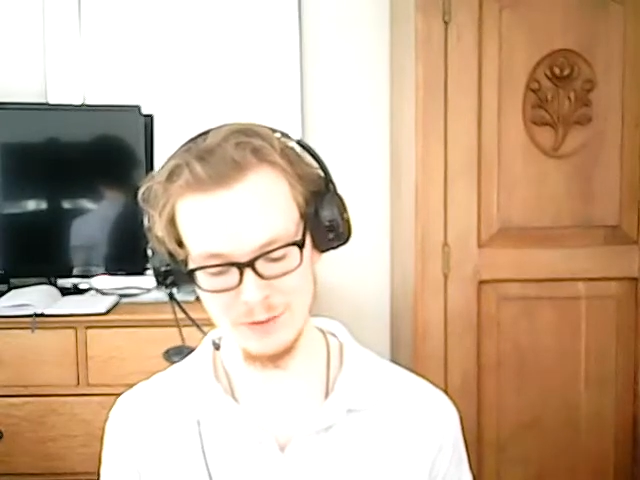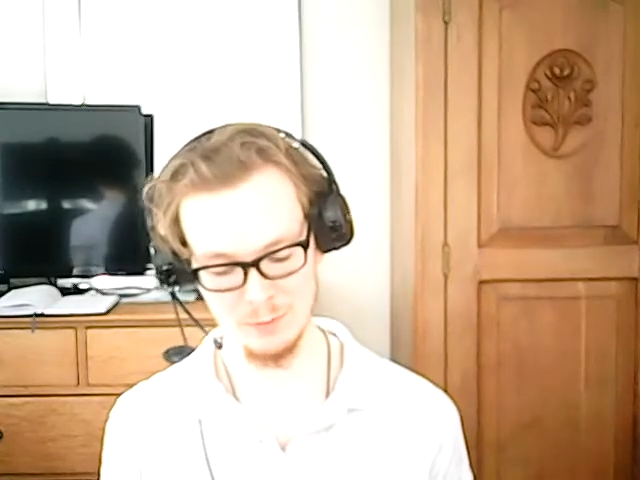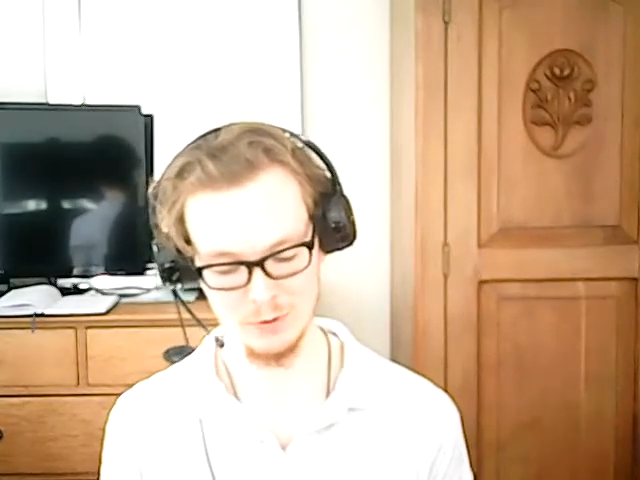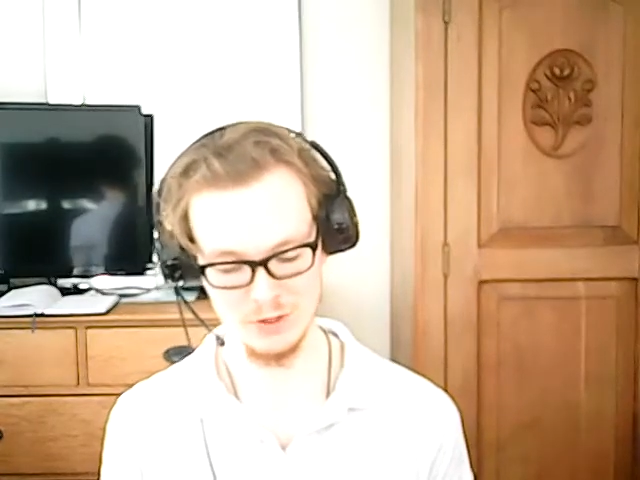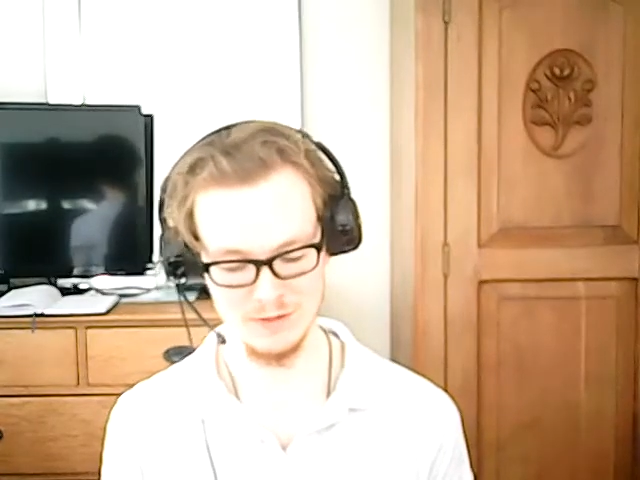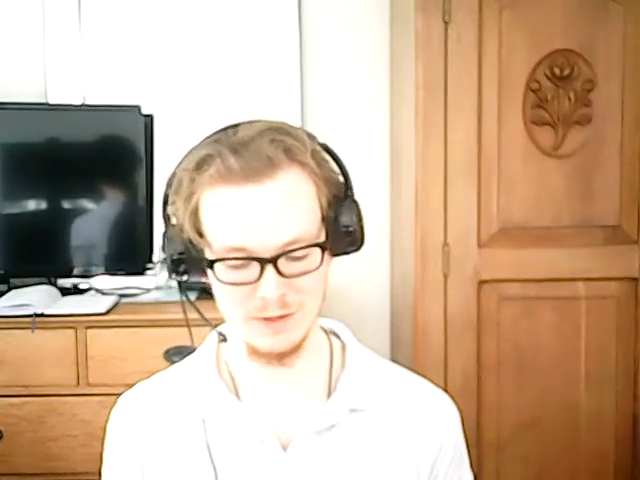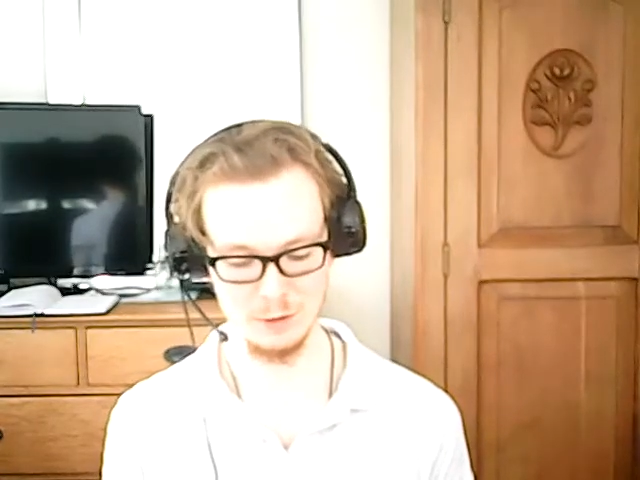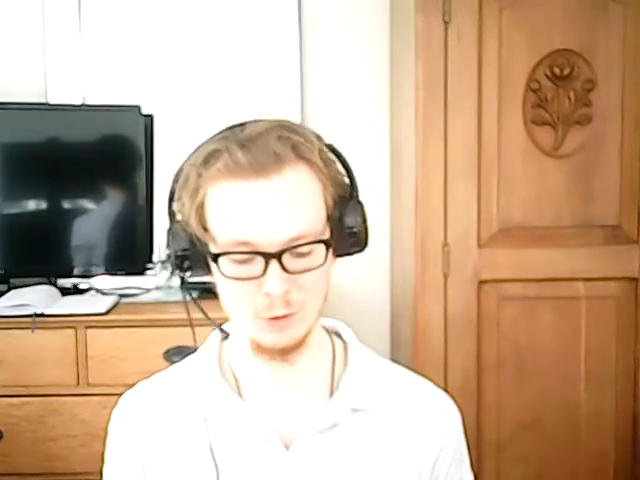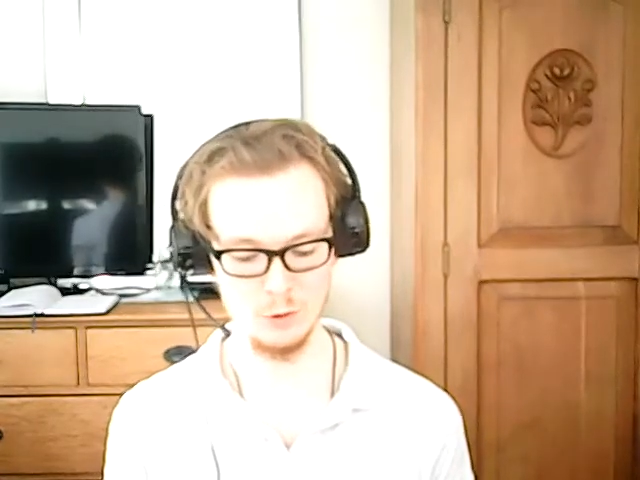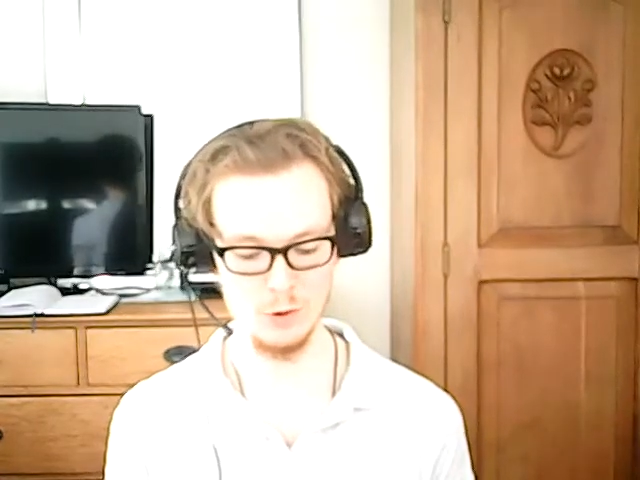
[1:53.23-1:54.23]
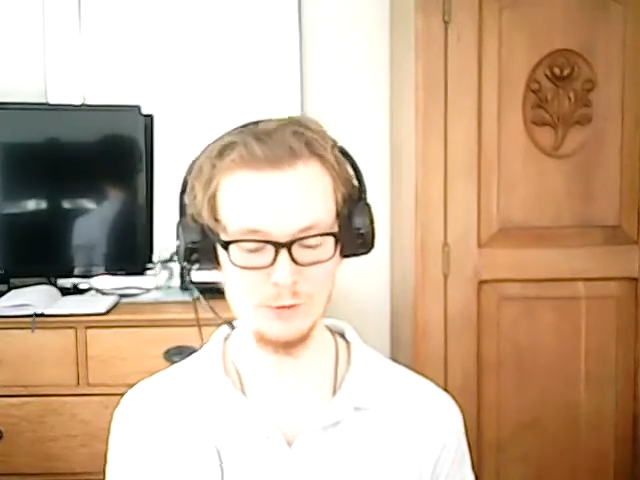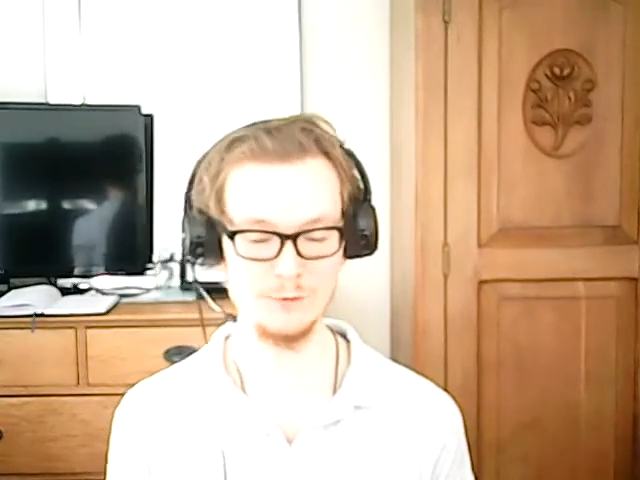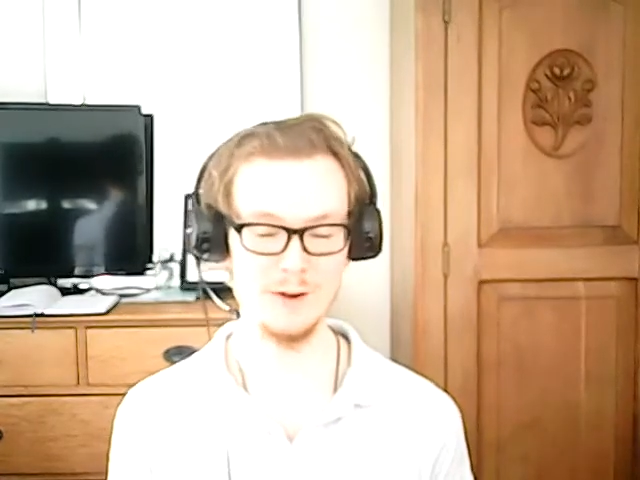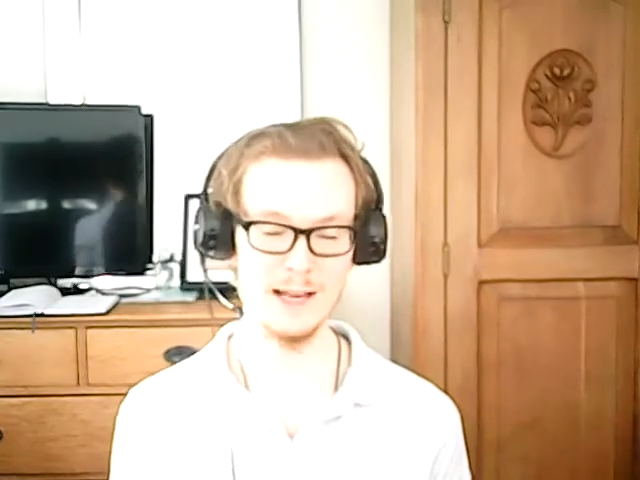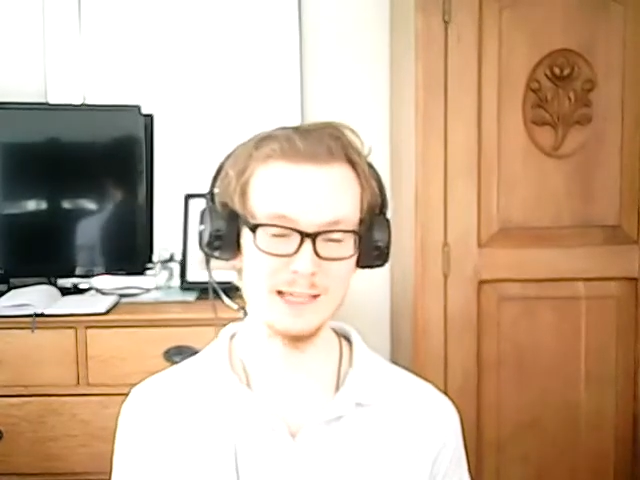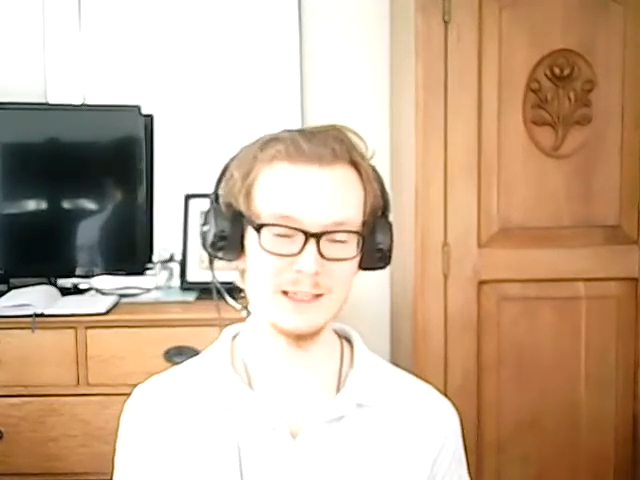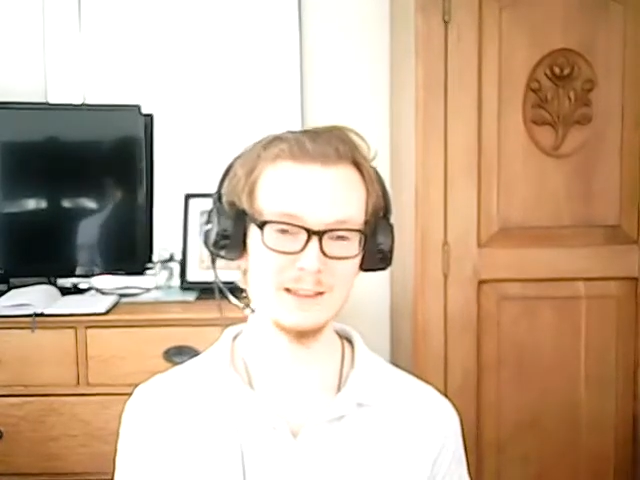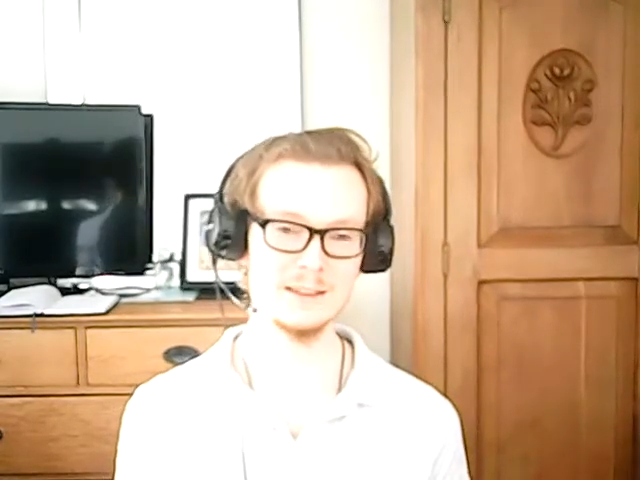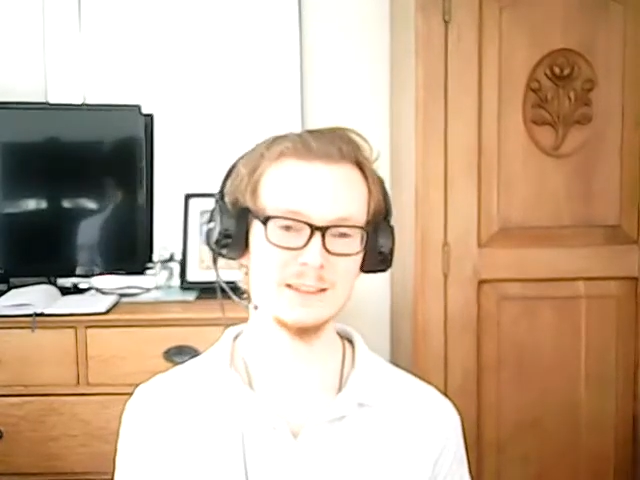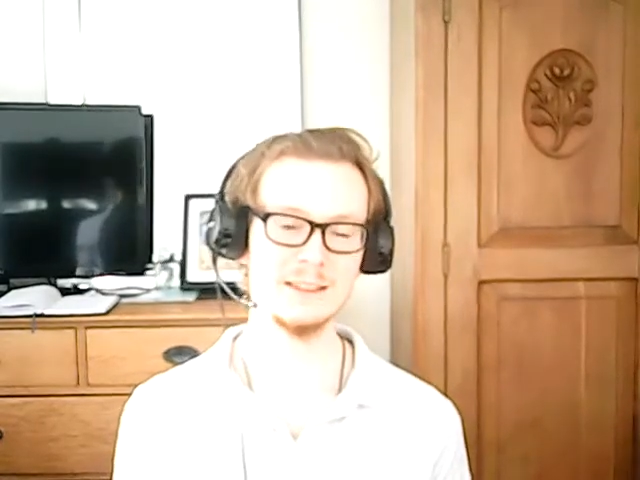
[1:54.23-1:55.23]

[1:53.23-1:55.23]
which is the law of failure.